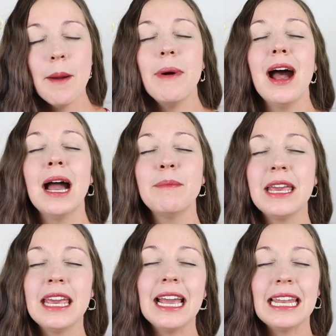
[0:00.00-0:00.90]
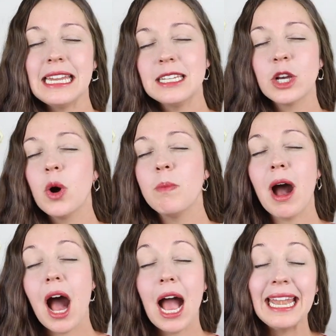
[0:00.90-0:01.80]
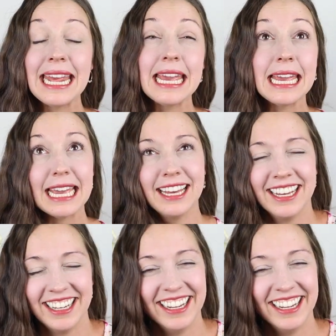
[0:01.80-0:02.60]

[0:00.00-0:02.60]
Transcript: Mommy, I need to go potty.